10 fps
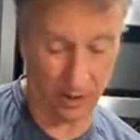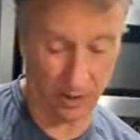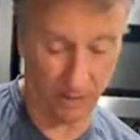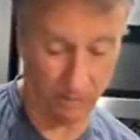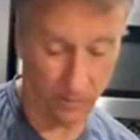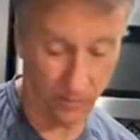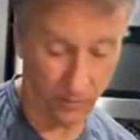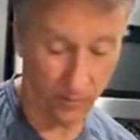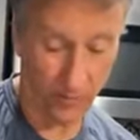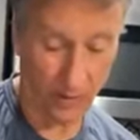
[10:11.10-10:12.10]
Right.
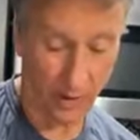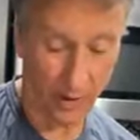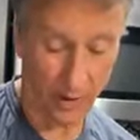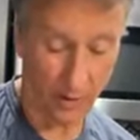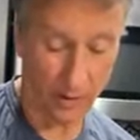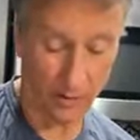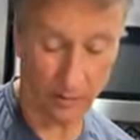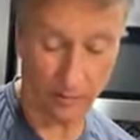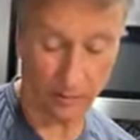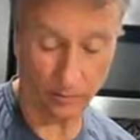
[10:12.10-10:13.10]
If you had some
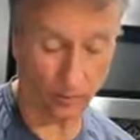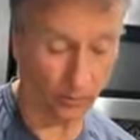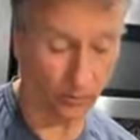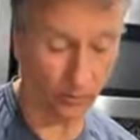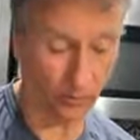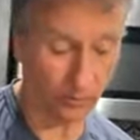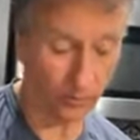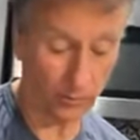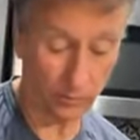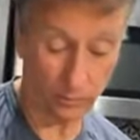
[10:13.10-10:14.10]
creamy Italian
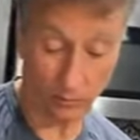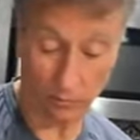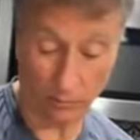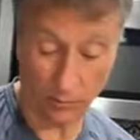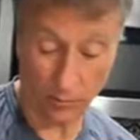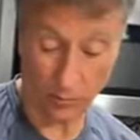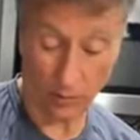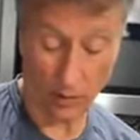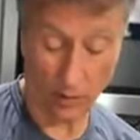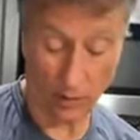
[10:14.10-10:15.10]
dressing, that would be
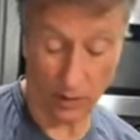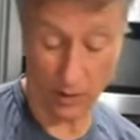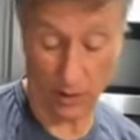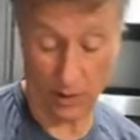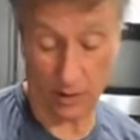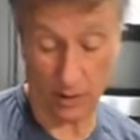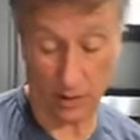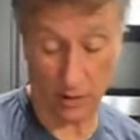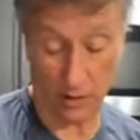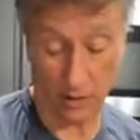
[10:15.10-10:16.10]
nice on this too, instead of
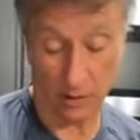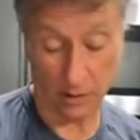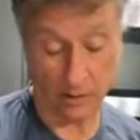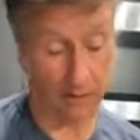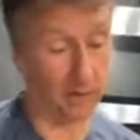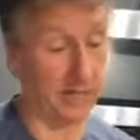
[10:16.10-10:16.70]
the balsamic.